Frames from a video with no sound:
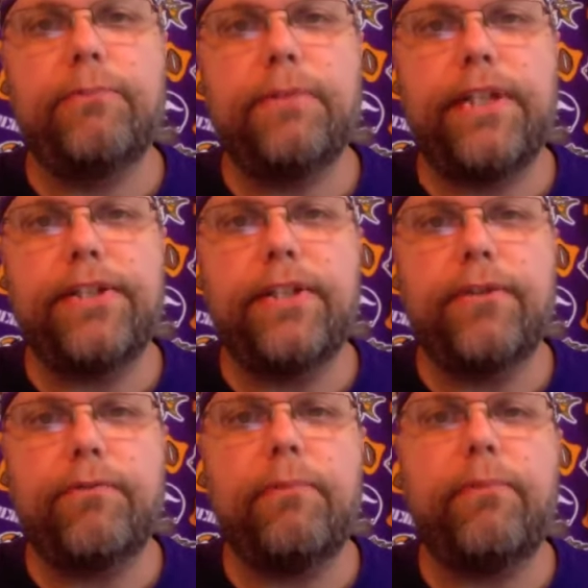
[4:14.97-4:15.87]
possession,
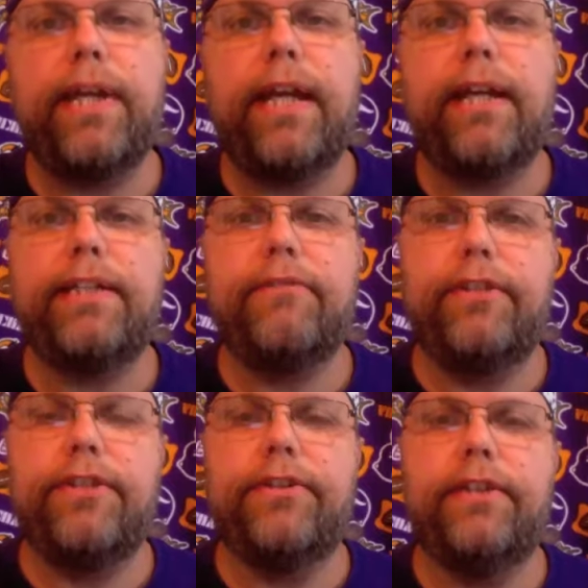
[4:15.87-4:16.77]
there's one play I like to
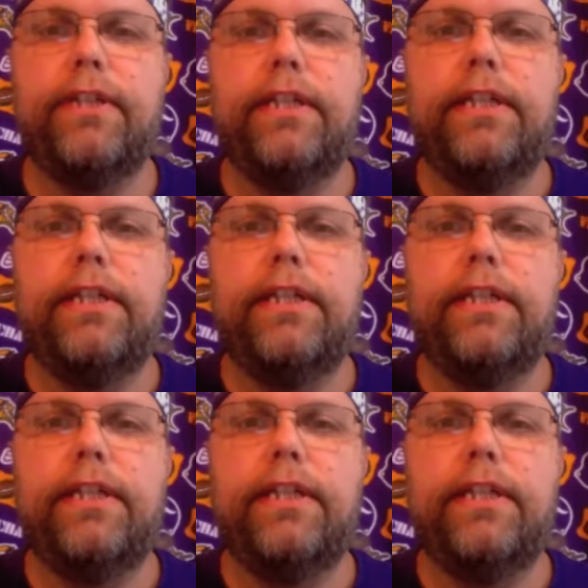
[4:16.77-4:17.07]
feature.